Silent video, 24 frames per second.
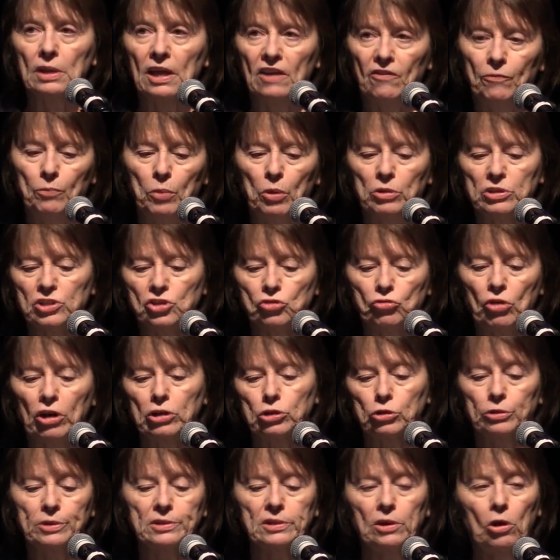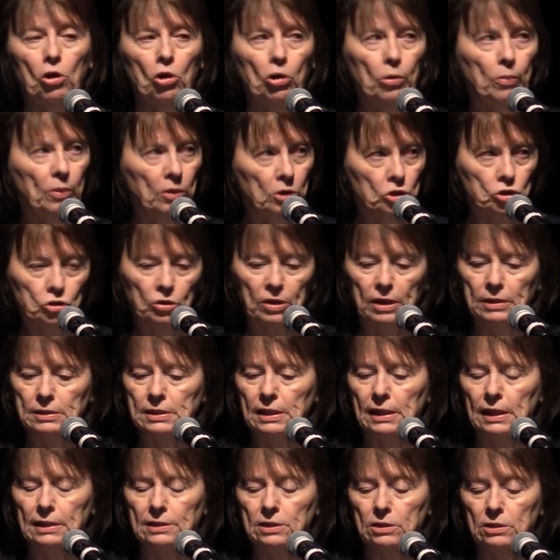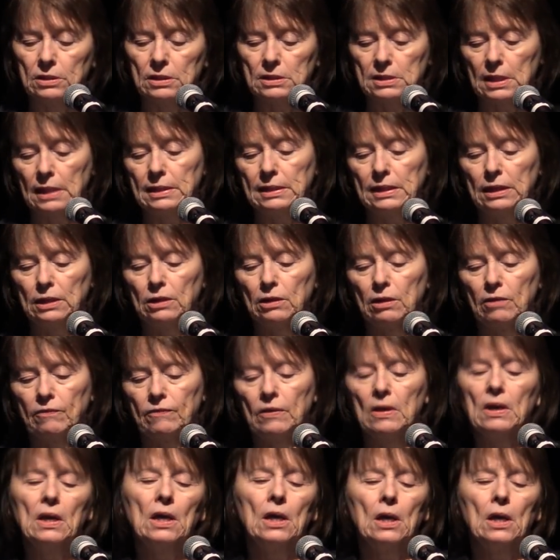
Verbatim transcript: lot of post-structuralist garbage, okay, to get to this idea of,